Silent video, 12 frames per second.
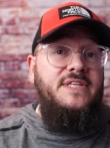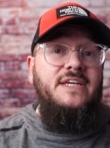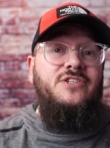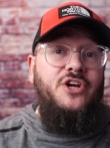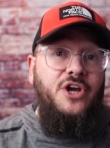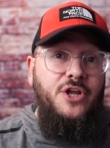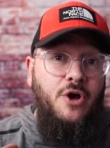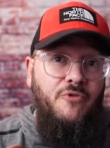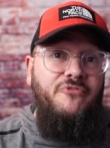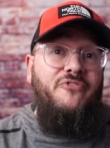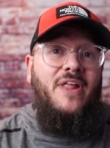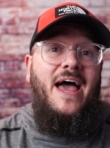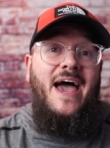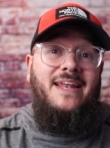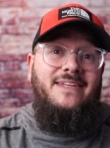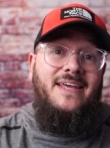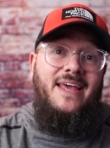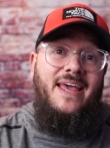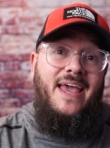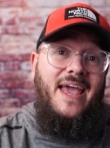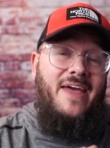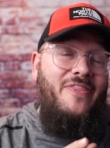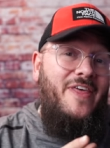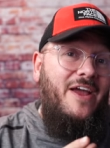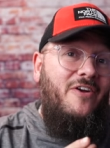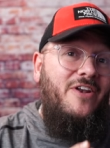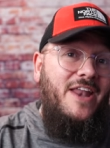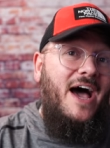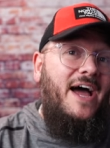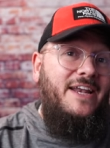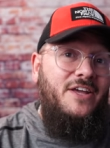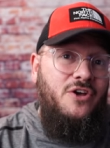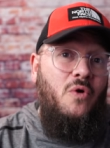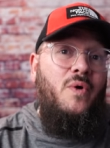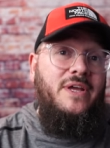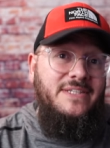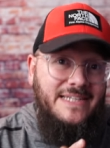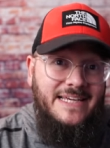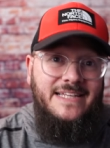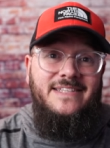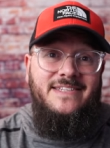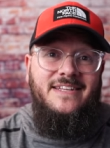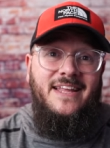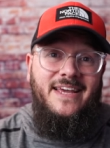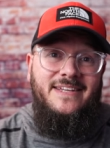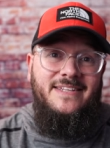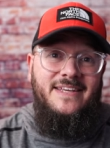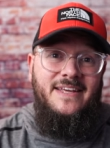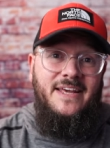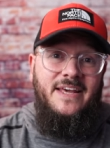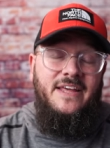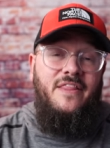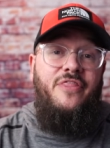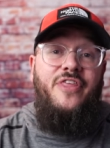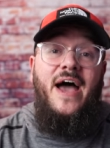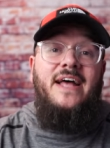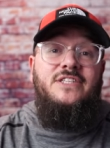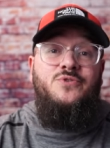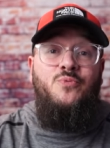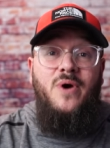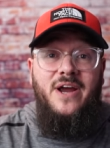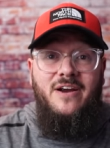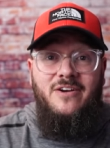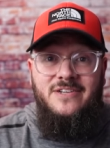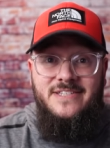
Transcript: things are gonna go flat and they are not going to insulate. That's where